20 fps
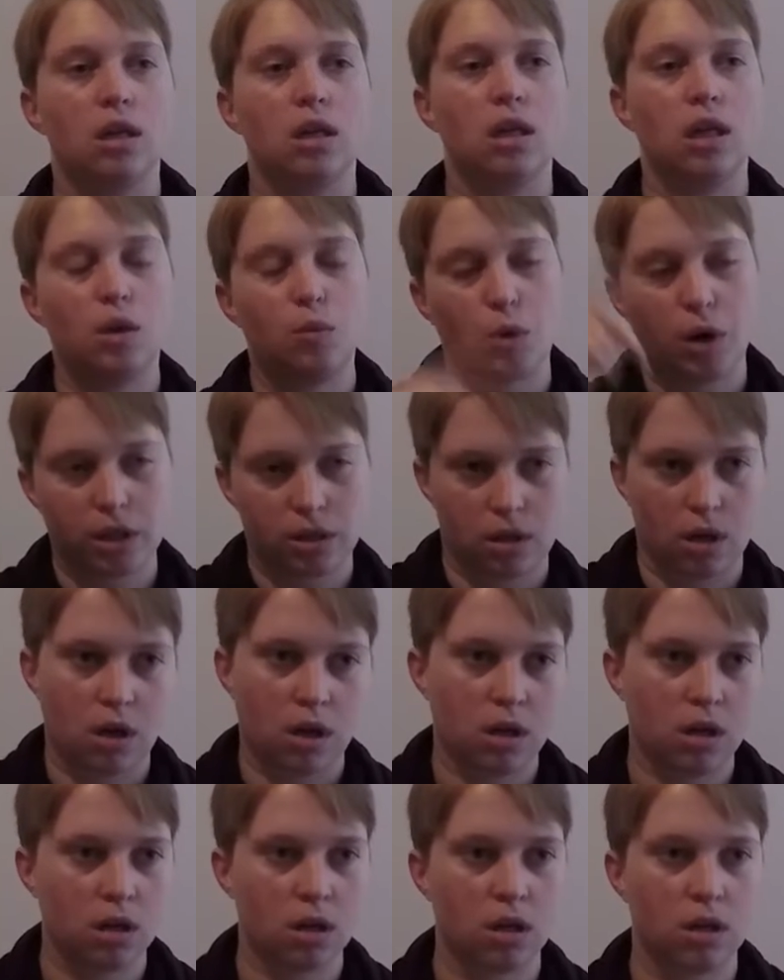he went
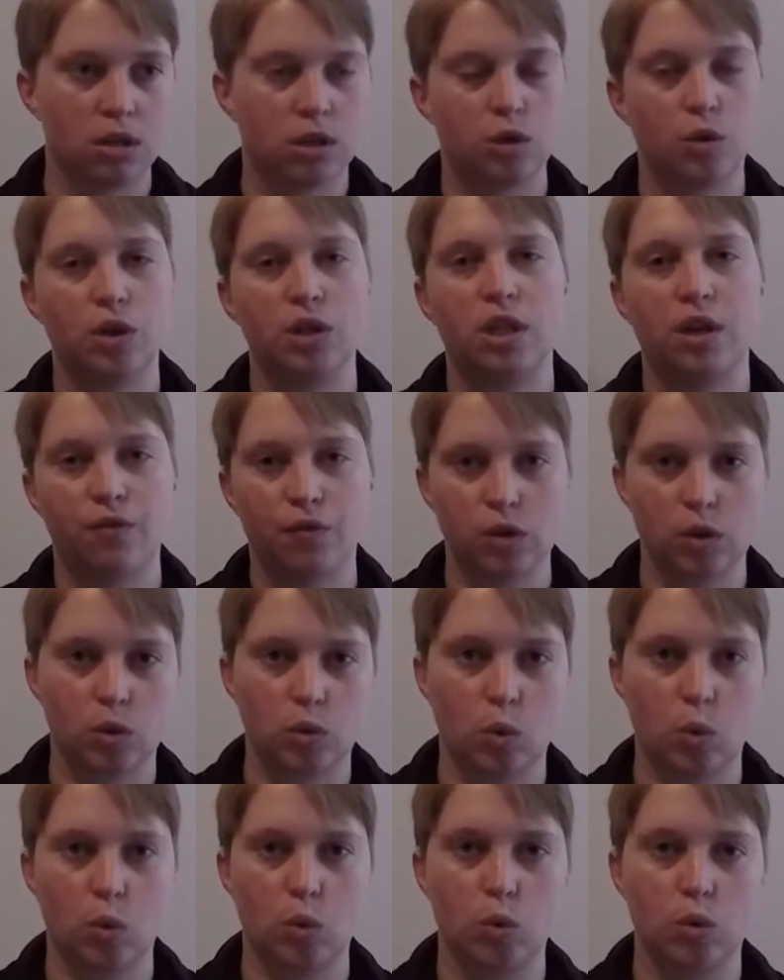to a different
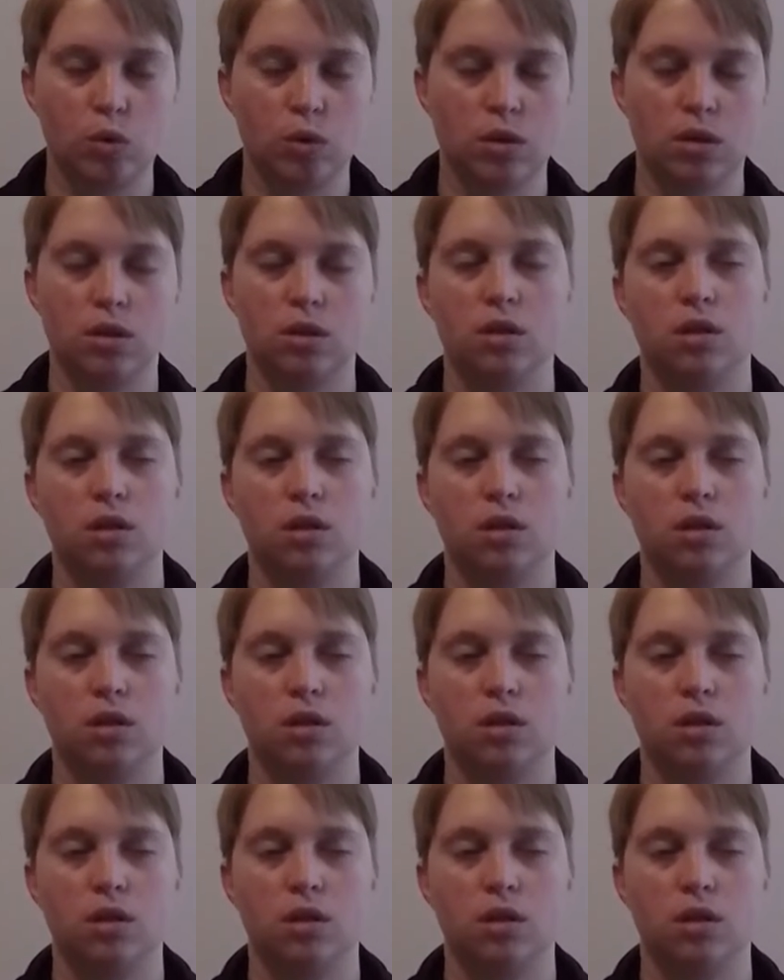school,